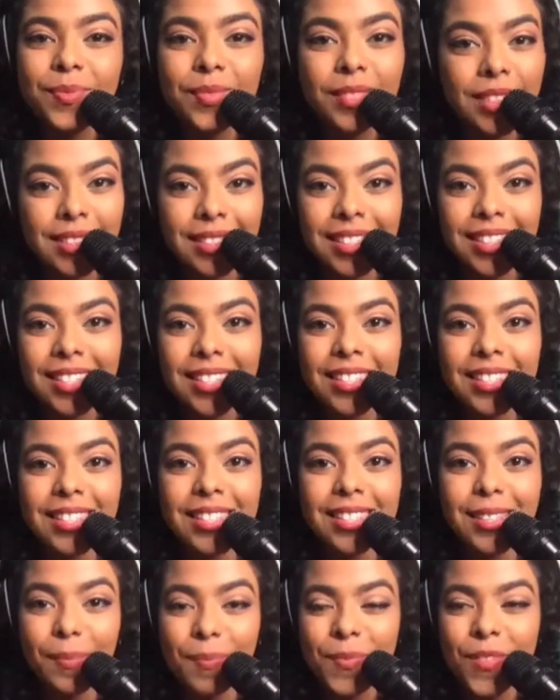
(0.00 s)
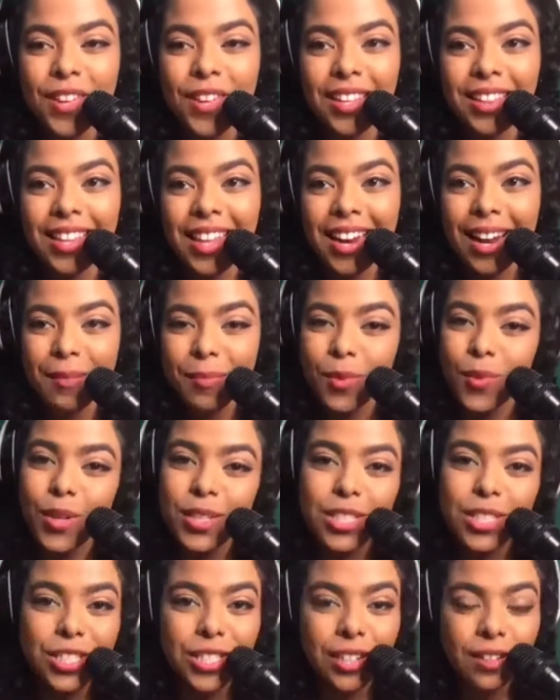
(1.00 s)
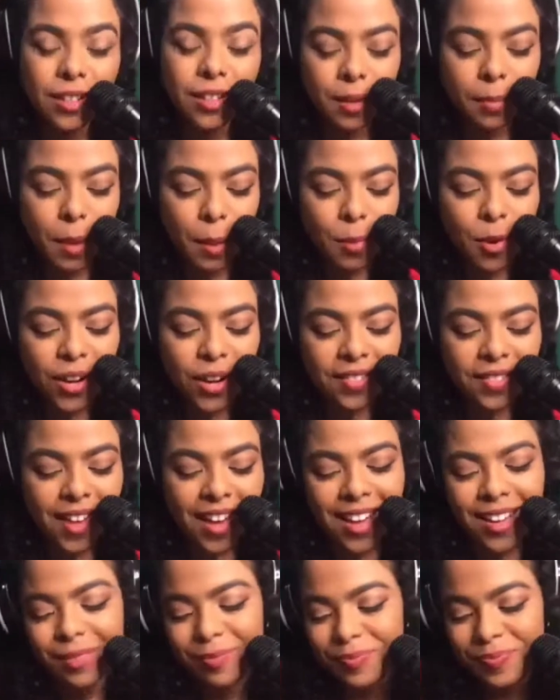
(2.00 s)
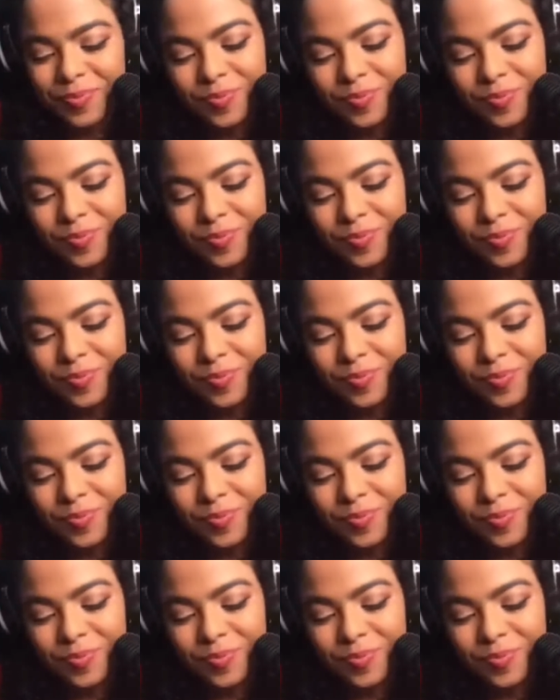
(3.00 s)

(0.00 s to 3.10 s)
this is something that I'm going to share to commemorate that.